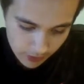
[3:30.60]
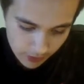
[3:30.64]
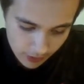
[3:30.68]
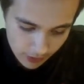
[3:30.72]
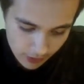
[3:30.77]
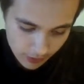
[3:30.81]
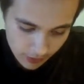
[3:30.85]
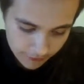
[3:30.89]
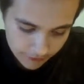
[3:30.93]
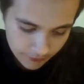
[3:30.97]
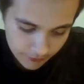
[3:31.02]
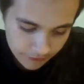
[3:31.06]

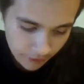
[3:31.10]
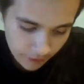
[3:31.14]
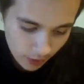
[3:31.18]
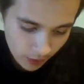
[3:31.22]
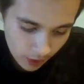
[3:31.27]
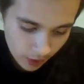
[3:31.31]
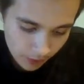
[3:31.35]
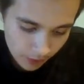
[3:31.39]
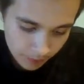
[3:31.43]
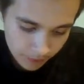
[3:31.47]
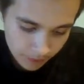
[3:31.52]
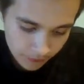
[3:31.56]
It says
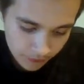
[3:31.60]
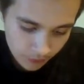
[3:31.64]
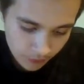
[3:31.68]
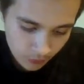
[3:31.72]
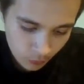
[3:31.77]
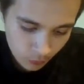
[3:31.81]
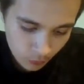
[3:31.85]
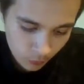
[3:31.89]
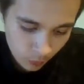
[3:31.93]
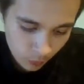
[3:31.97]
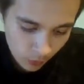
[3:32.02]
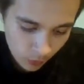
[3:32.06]
up to
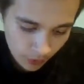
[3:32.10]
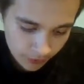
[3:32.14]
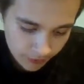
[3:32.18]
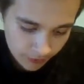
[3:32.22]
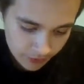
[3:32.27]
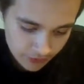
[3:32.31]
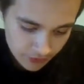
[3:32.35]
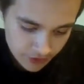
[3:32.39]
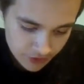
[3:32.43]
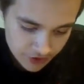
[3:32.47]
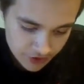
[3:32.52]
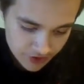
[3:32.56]
one
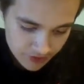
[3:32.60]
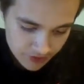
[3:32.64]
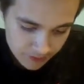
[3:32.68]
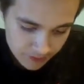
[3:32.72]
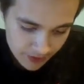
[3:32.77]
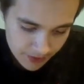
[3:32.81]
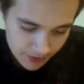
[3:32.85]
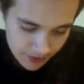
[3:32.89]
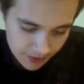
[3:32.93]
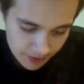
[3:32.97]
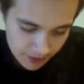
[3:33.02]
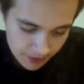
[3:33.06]

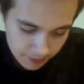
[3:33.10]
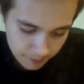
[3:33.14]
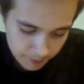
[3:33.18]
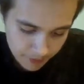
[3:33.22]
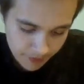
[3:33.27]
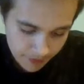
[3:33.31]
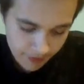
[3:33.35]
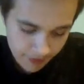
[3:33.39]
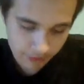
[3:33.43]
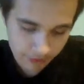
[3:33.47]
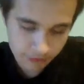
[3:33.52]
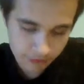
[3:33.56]

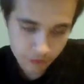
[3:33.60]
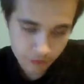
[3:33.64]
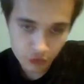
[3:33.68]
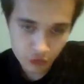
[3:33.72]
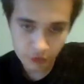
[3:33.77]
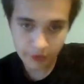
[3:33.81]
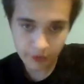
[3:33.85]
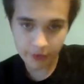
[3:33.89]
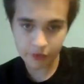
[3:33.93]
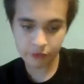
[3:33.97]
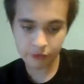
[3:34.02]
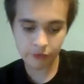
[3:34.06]
Gbps
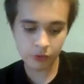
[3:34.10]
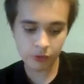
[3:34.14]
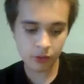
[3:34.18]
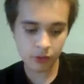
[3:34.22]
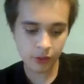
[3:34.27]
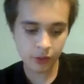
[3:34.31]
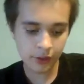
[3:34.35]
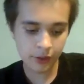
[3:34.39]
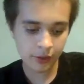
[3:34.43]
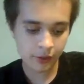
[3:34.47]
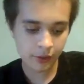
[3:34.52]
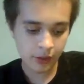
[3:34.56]
transfer
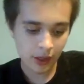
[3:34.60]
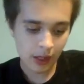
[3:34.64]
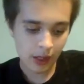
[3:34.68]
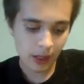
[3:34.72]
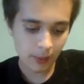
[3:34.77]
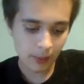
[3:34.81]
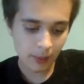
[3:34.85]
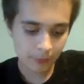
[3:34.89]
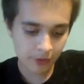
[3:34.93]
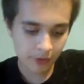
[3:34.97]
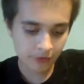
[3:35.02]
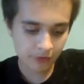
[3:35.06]
rate.
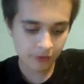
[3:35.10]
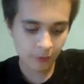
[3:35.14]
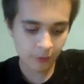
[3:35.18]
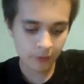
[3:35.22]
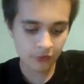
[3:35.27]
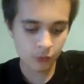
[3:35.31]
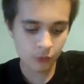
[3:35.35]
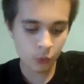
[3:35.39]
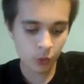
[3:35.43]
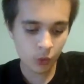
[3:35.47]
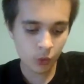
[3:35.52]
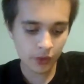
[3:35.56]
I'm guessing that means
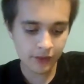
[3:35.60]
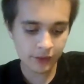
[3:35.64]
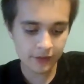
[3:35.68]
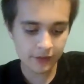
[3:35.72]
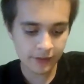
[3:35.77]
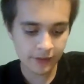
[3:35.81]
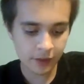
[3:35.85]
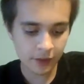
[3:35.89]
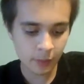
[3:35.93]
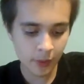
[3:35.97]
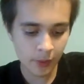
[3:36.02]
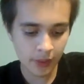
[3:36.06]
one
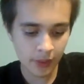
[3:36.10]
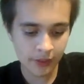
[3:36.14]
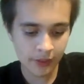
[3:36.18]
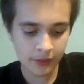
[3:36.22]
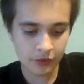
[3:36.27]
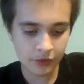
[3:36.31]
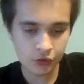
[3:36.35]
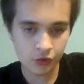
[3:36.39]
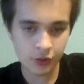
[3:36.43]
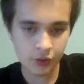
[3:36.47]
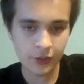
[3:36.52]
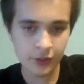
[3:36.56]
gigabyte
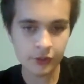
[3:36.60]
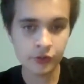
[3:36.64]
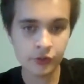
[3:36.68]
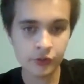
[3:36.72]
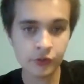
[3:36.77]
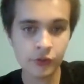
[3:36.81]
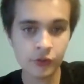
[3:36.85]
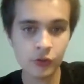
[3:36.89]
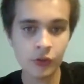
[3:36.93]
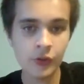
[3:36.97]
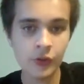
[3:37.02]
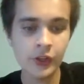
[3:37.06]

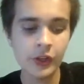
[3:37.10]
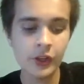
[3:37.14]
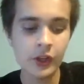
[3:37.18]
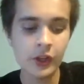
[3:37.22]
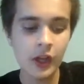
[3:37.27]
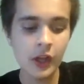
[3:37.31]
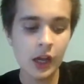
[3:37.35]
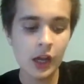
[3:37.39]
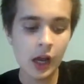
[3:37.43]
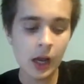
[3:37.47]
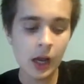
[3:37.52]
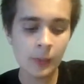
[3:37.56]
transfer rate.
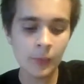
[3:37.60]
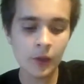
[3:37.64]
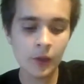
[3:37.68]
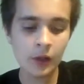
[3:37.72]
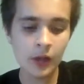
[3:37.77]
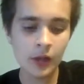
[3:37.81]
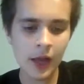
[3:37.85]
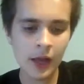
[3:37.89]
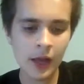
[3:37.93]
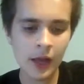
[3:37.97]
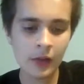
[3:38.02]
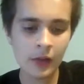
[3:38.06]
I'm not
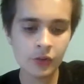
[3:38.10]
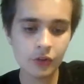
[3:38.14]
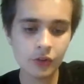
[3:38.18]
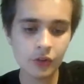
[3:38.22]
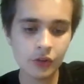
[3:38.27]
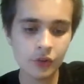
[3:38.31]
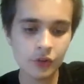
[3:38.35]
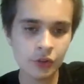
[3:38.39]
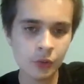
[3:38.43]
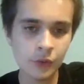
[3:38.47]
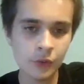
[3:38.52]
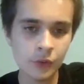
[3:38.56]
actually
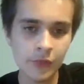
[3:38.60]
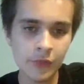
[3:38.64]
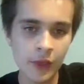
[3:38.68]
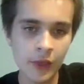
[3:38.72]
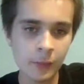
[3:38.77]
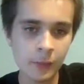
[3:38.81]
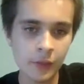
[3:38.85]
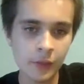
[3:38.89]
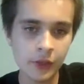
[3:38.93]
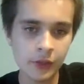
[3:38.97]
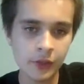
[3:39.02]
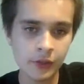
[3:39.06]
sure what that
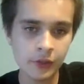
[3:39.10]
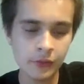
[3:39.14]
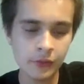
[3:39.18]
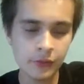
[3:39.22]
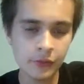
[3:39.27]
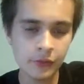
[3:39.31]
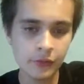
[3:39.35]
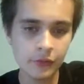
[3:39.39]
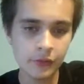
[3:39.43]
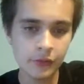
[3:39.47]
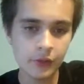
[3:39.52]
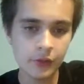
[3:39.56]

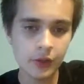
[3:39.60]
means.